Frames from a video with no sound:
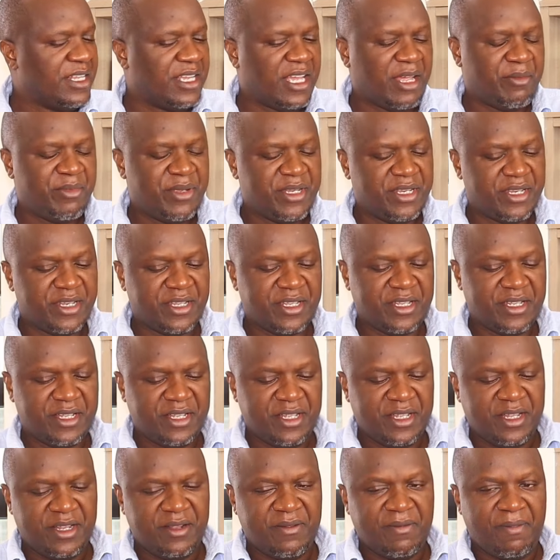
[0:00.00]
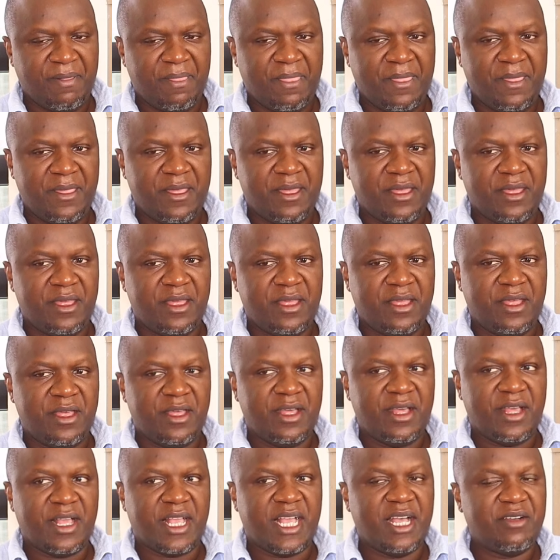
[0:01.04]
I mean,
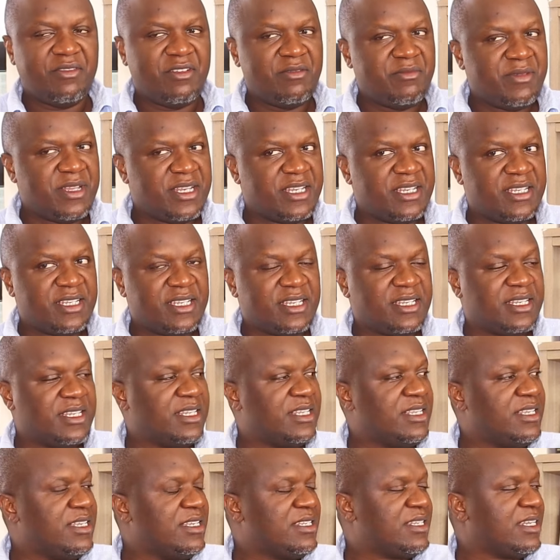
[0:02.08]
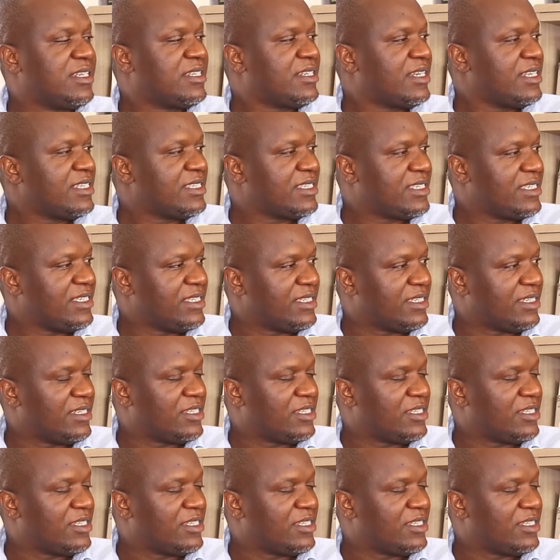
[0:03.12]
government is a trustee.